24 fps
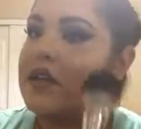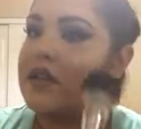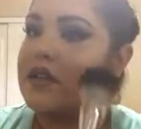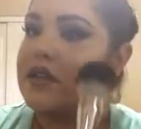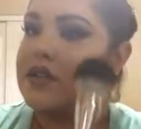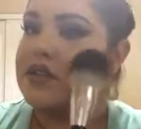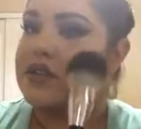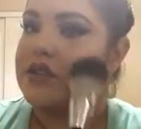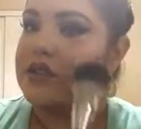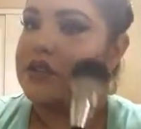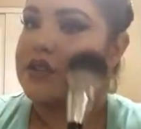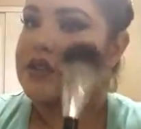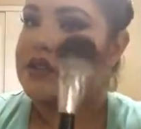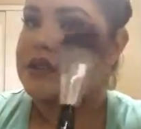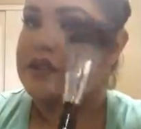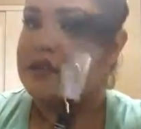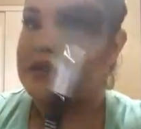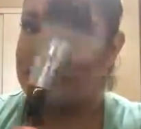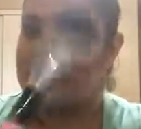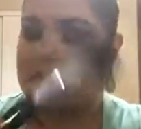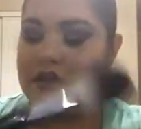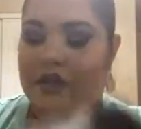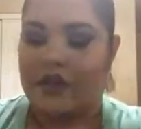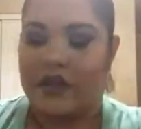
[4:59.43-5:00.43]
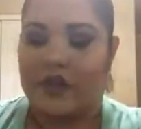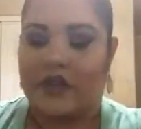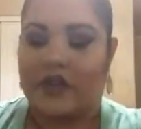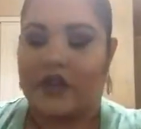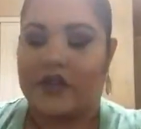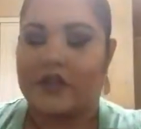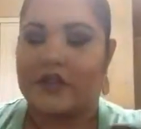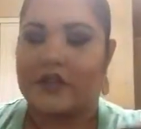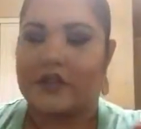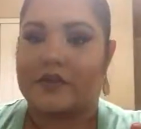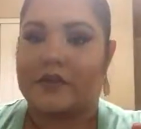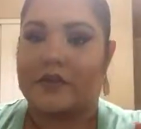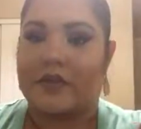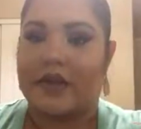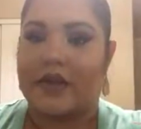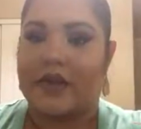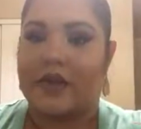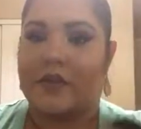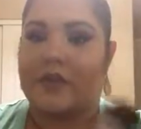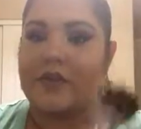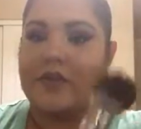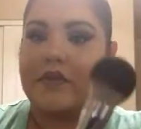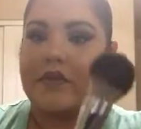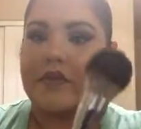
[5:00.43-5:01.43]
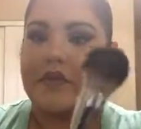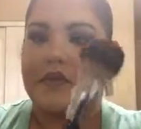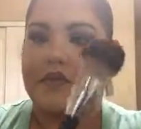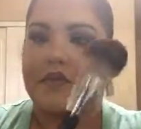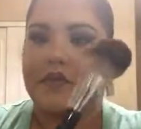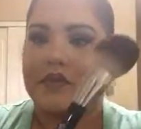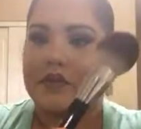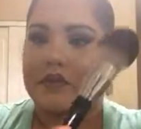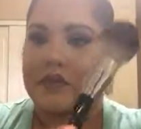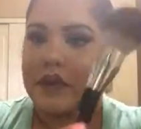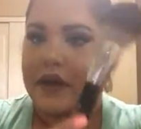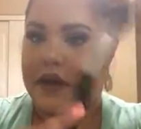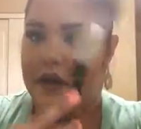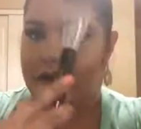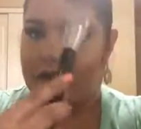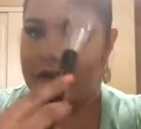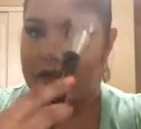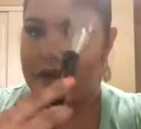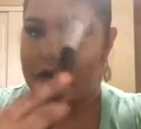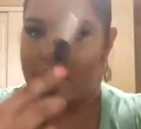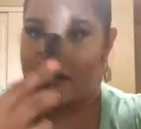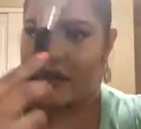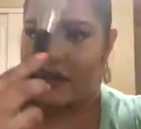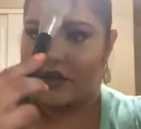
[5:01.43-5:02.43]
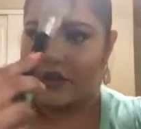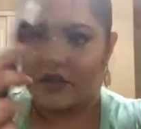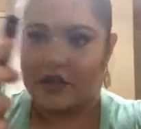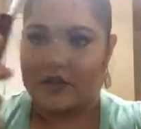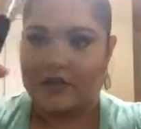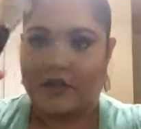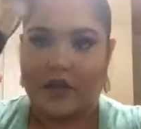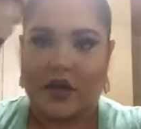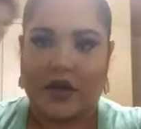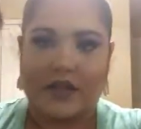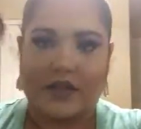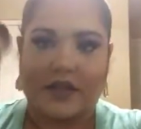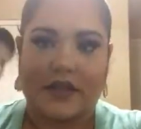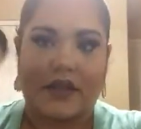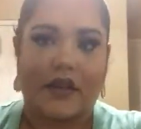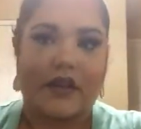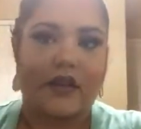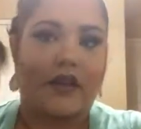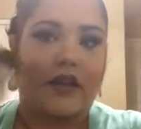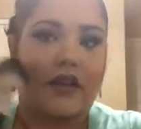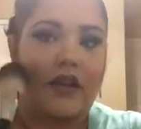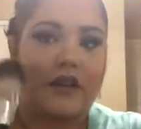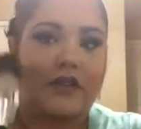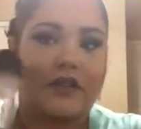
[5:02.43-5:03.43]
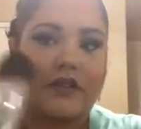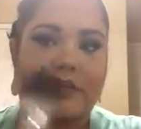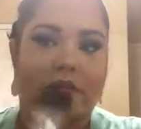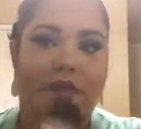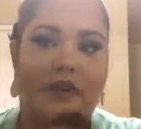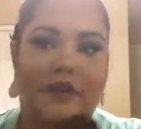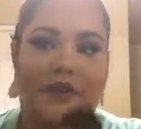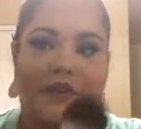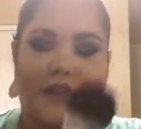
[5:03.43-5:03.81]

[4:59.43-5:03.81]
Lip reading: it just you know, I just pick up the loose powder and just press it onto my